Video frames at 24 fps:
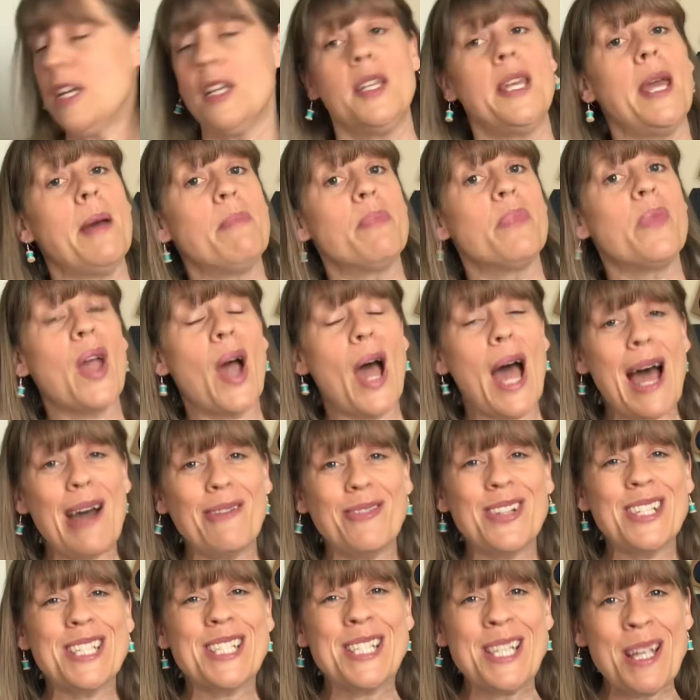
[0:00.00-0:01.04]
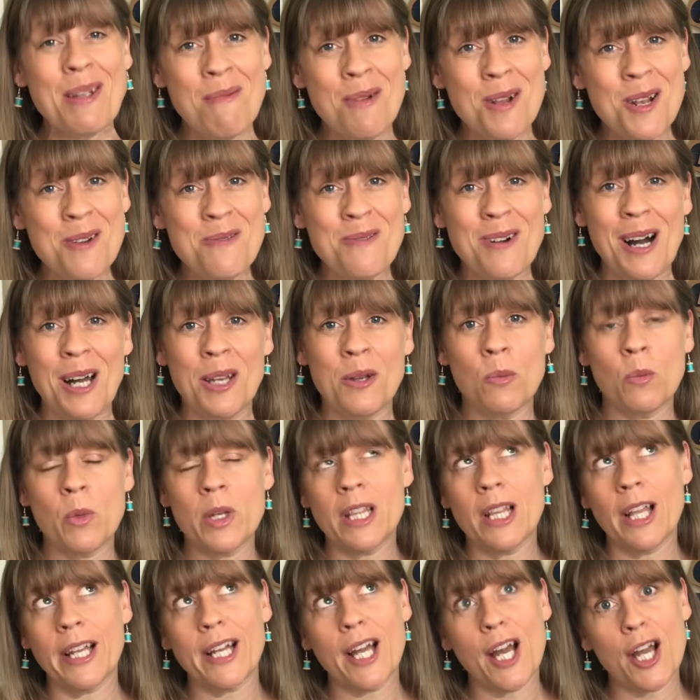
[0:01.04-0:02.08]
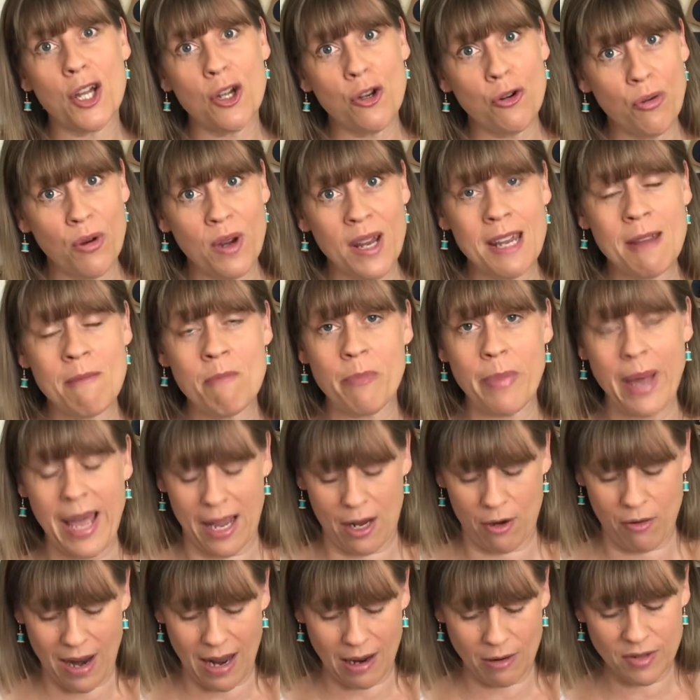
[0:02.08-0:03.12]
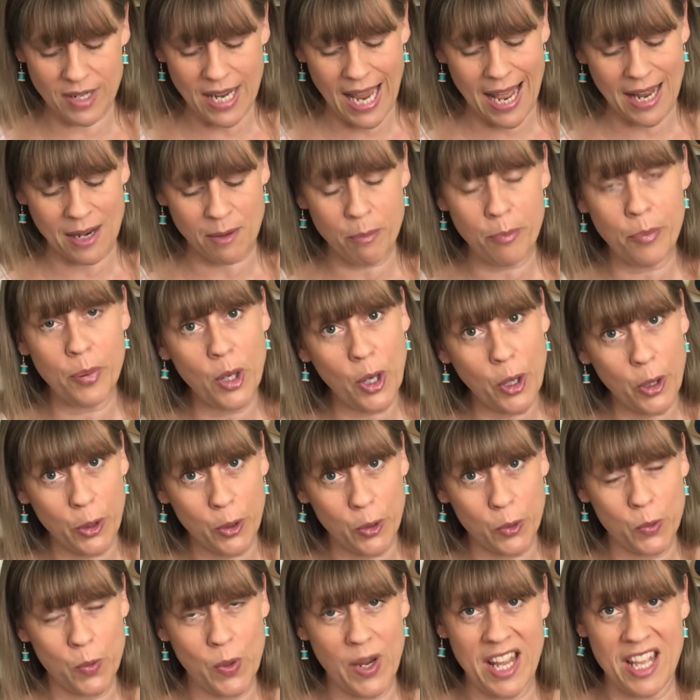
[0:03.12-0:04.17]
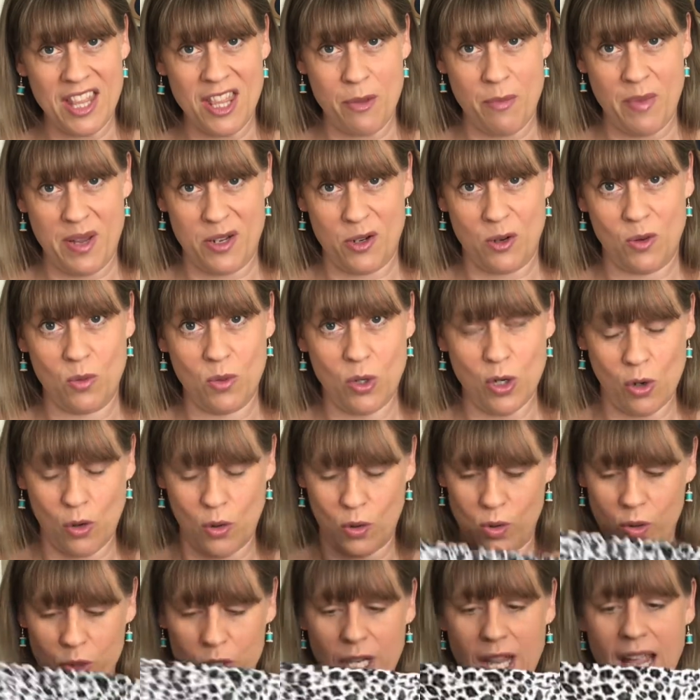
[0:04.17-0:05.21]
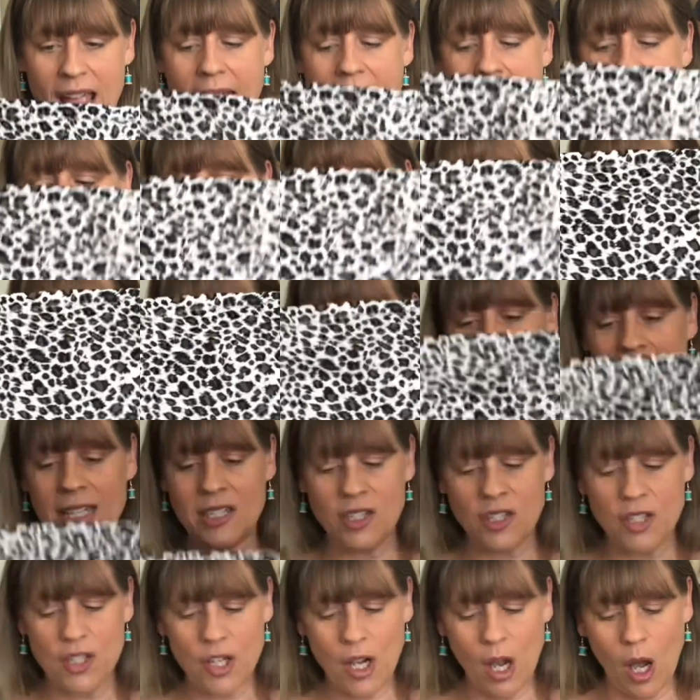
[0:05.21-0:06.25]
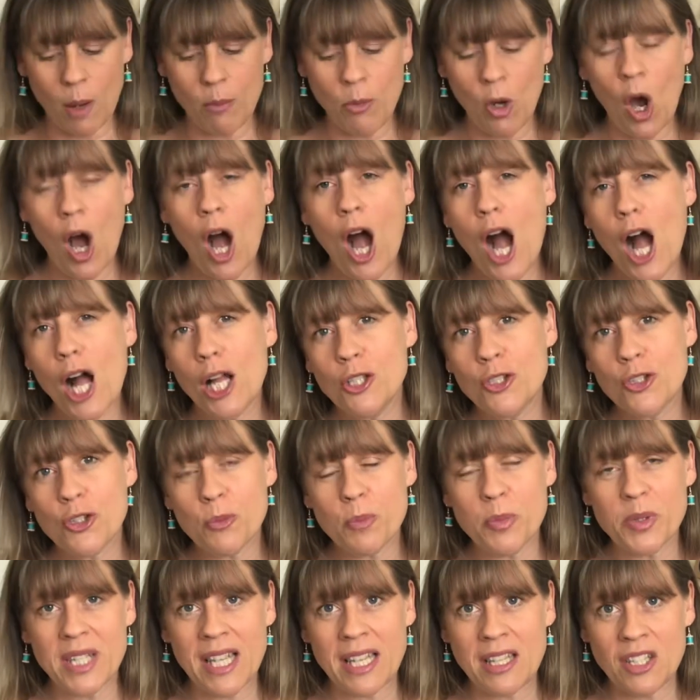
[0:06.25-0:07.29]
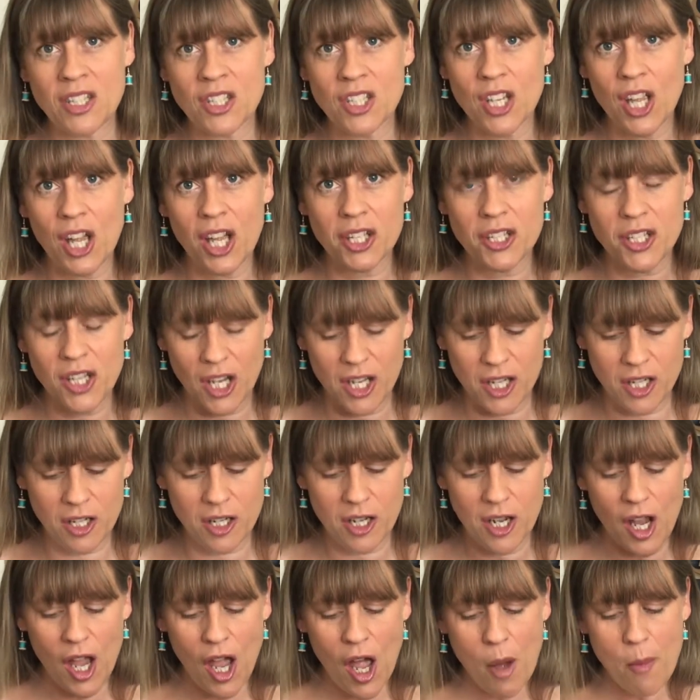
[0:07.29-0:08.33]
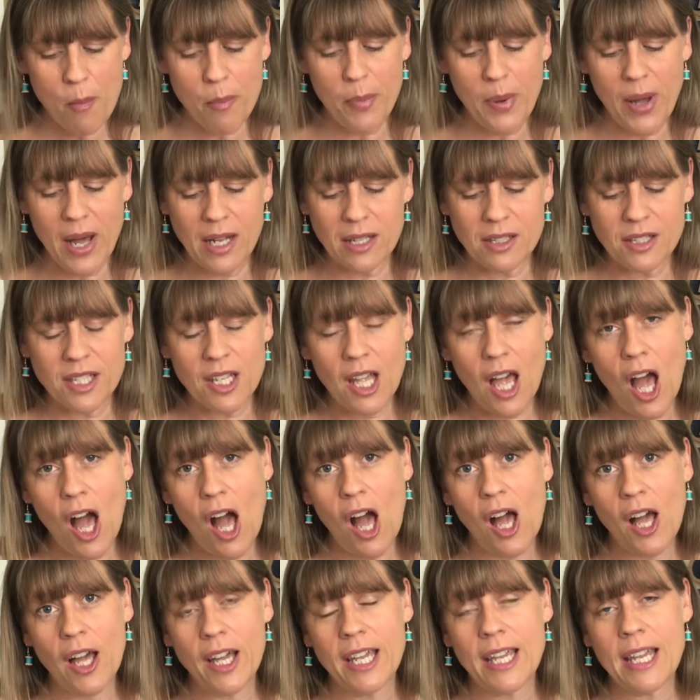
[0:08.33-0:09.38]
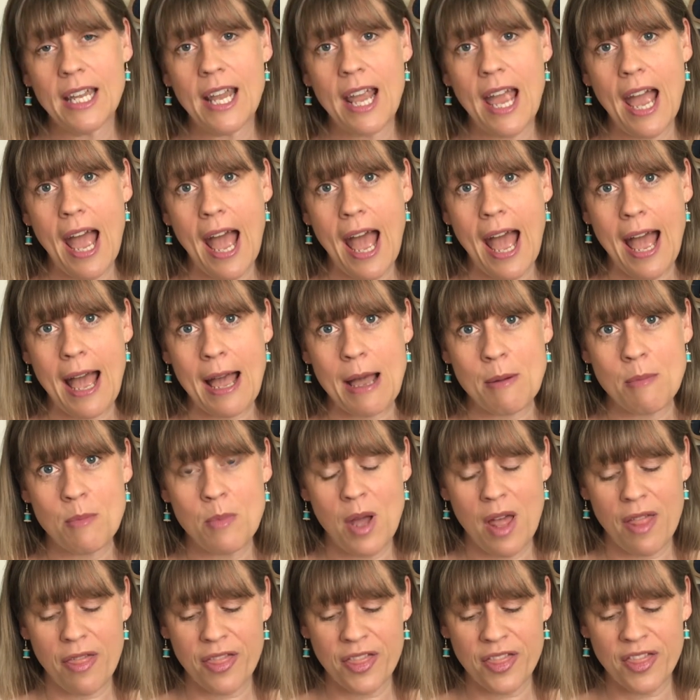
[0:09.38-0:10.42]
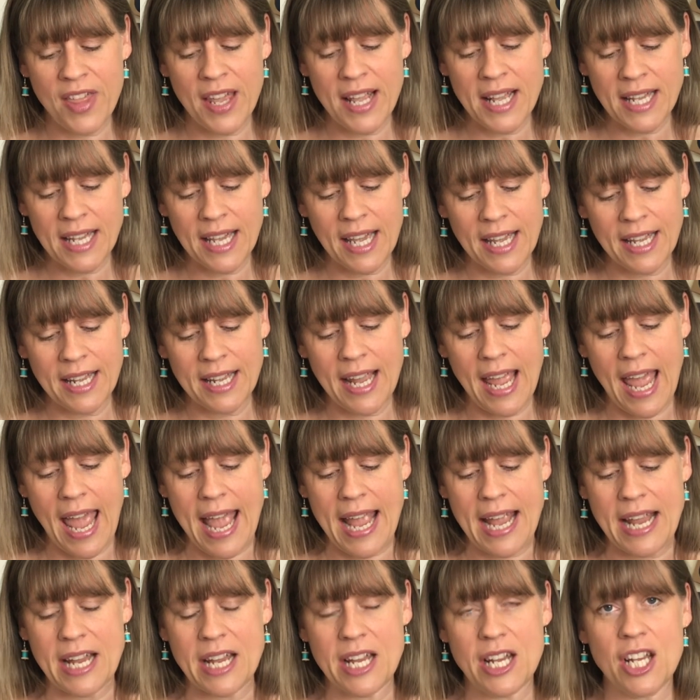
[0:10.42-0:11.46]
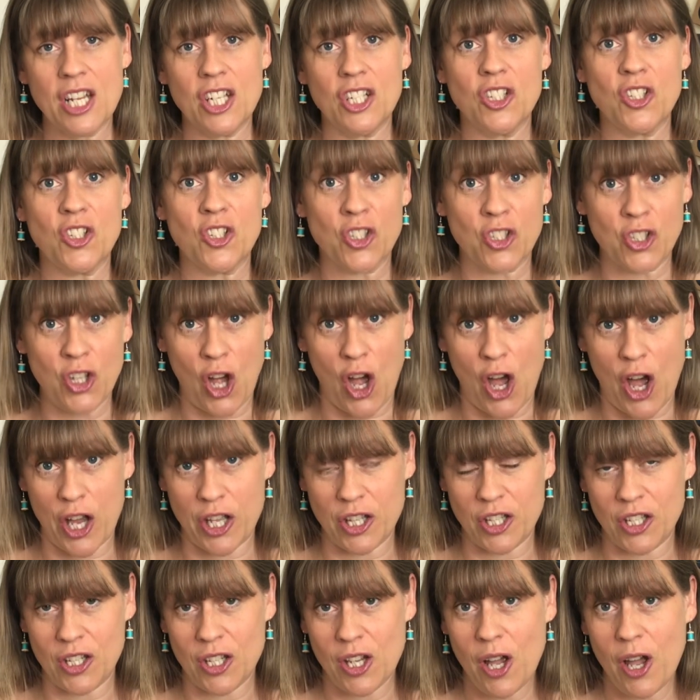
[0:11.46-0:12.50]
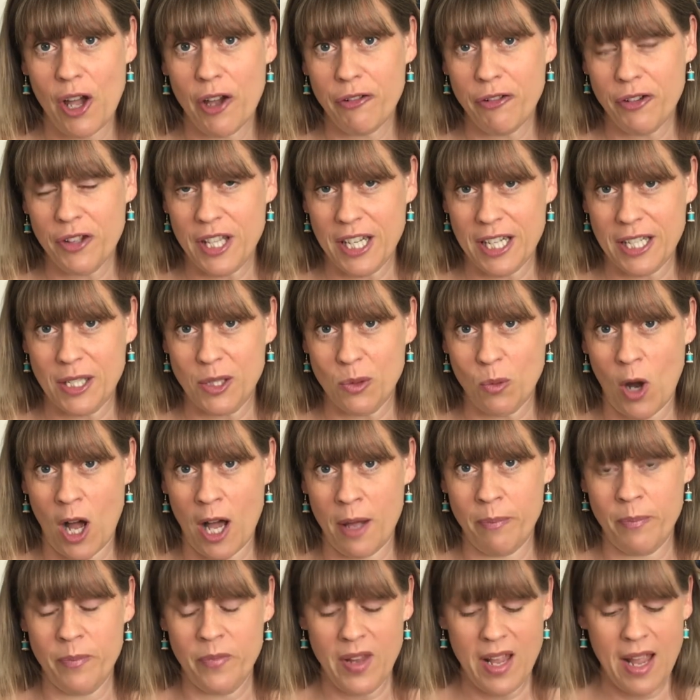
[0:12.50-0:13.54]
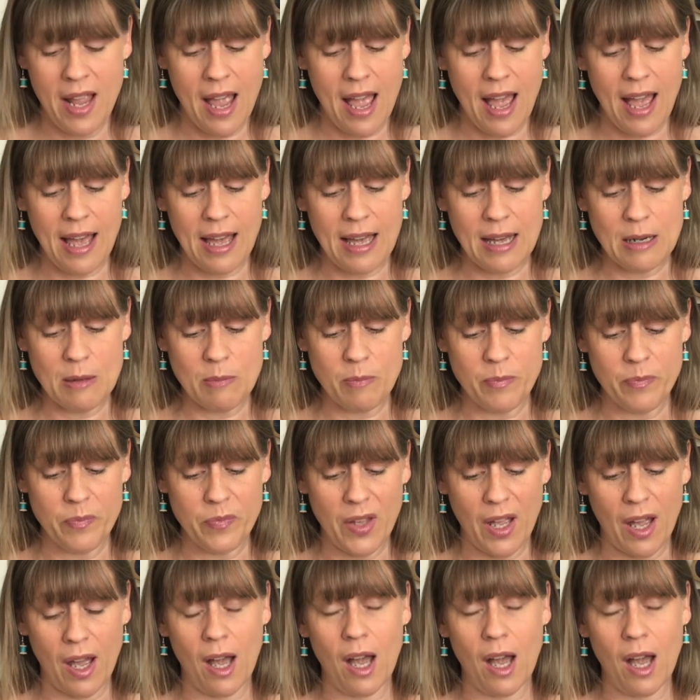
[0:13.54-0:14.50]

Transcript: Yep, I have a similar one with like a cream background and blue in the middle cord, And I'm not 100% certain, but I am thinking a skirt for this one. Um,